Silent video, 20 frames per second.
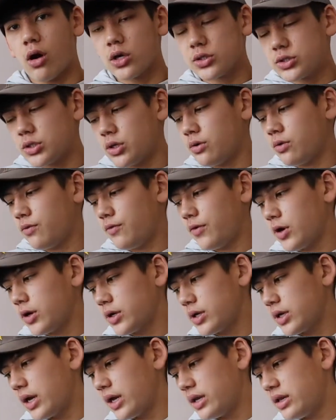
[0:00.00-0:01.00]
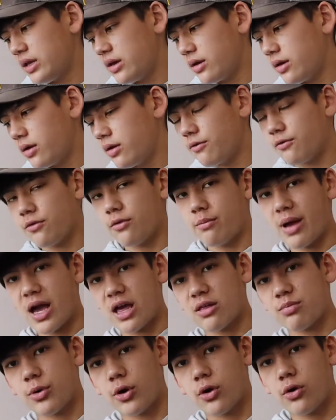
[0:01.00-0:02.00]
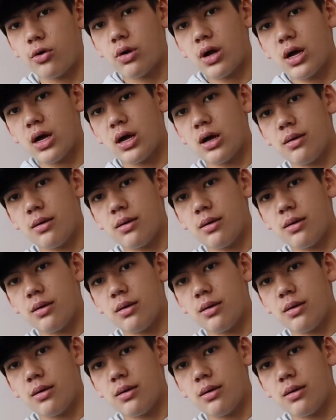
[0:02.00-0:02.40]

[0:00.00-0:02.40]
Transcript: Also a very good idea from Bass Pro,